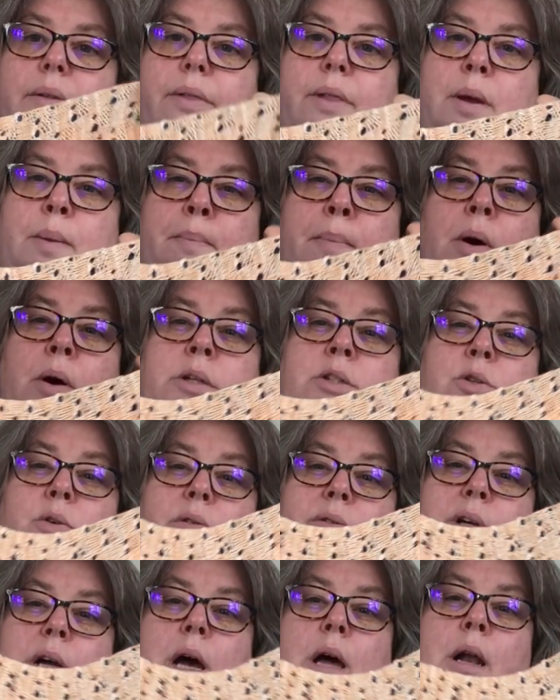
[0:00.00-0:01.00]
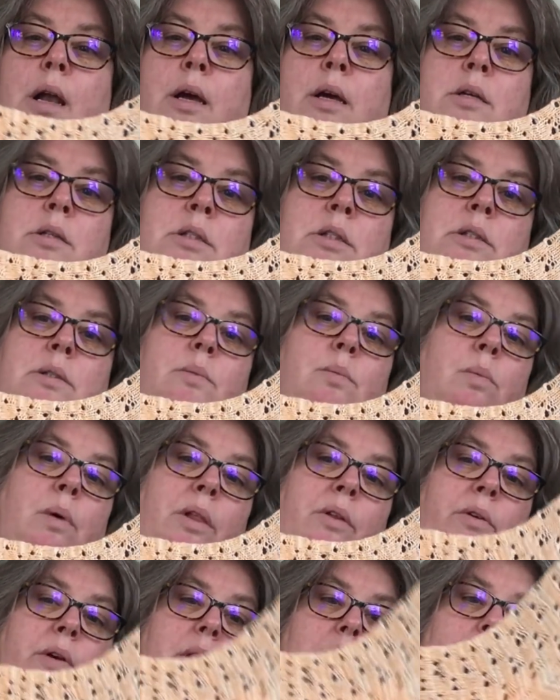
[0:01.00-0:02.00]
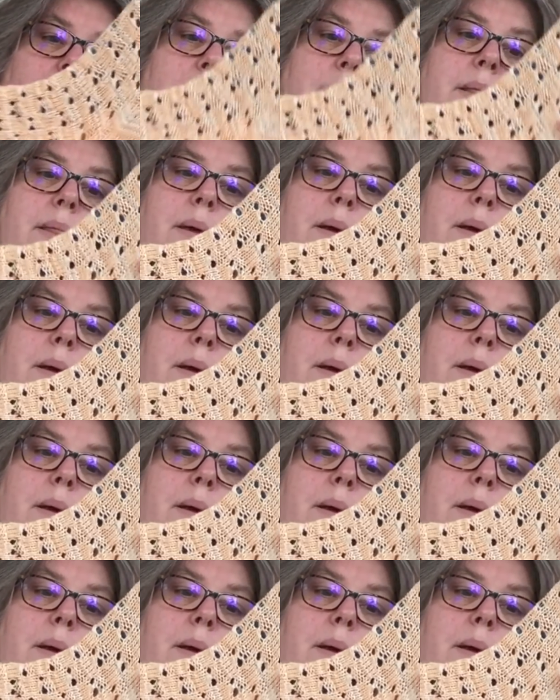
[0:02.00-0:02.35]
they're my sort of colours, whether I like